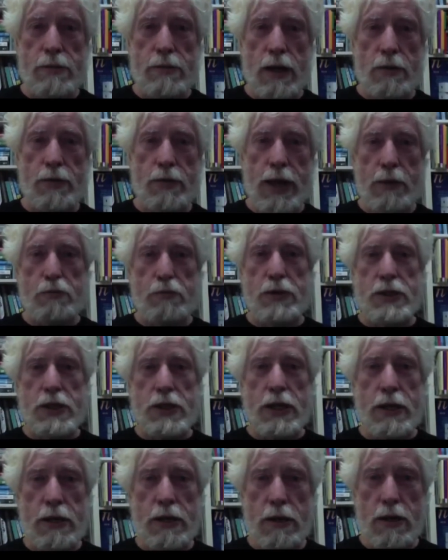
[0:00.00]
Not that
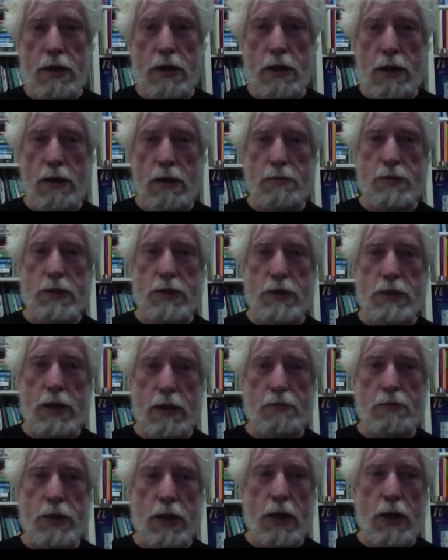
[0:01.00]
particular car, I'm
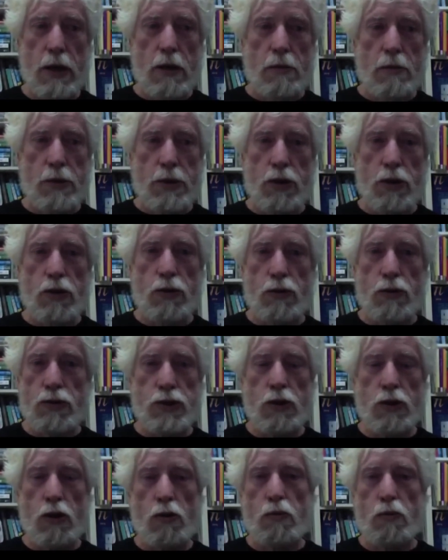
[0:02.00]
saying, but
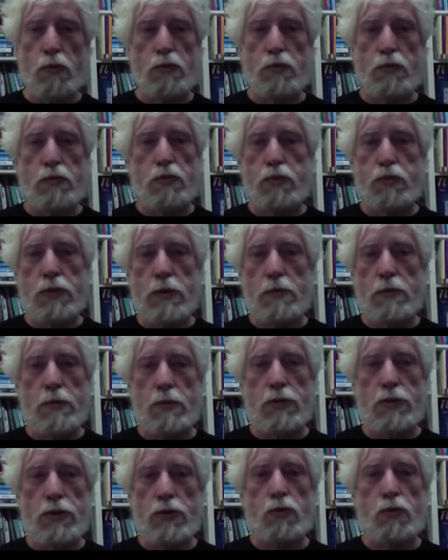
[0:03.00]
there's no
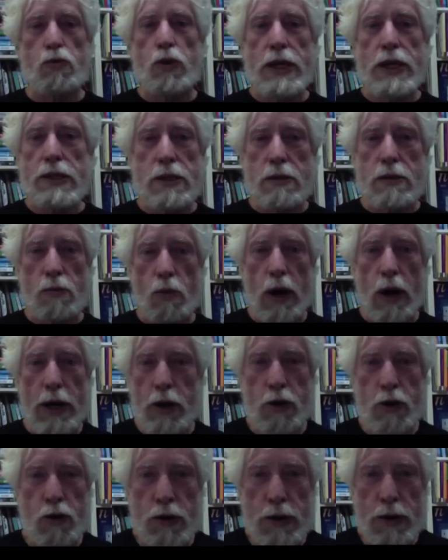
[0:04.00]
reason why
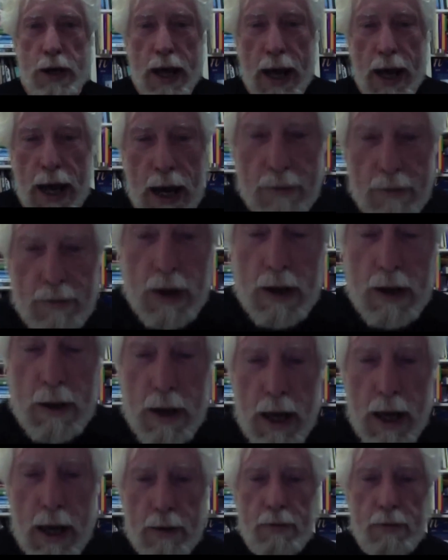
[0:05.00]
you couldn't have
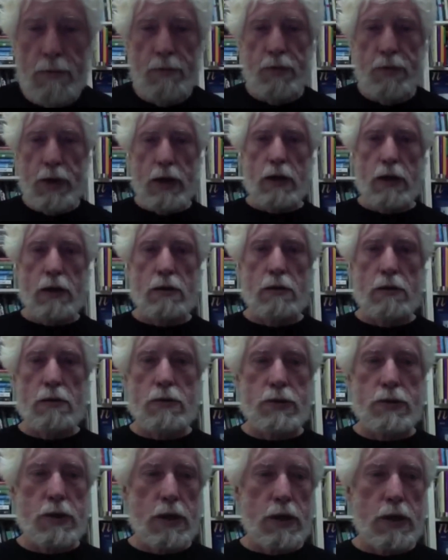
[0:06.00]

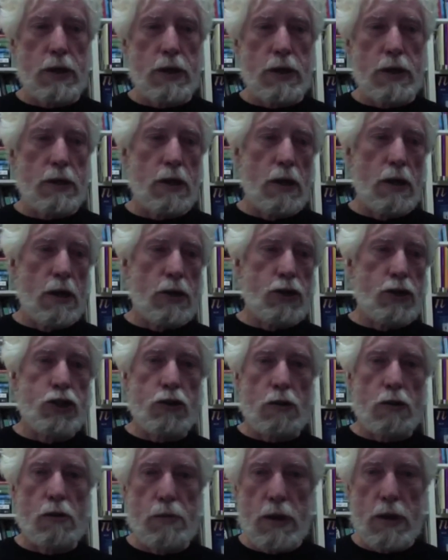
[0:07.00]
vehicles and
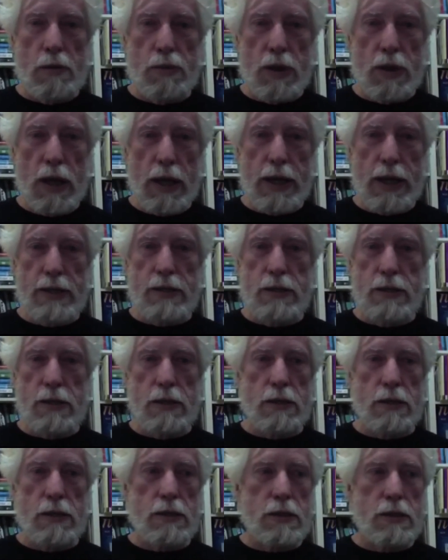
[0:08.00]
durable
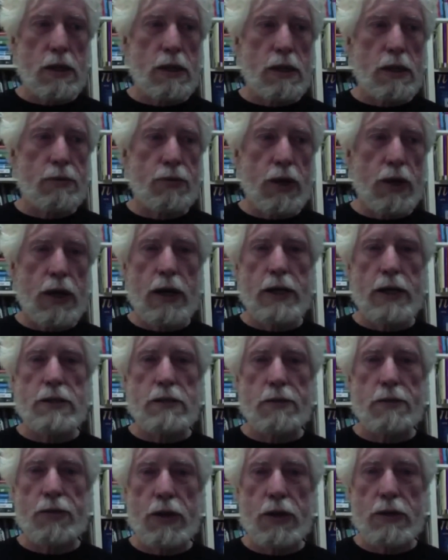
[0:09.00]
appliances and the
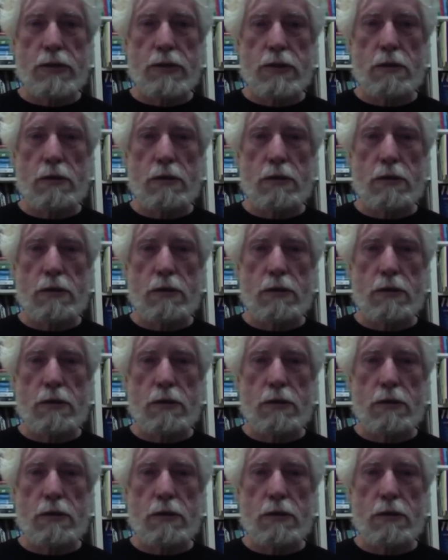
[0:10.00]
kinds of things that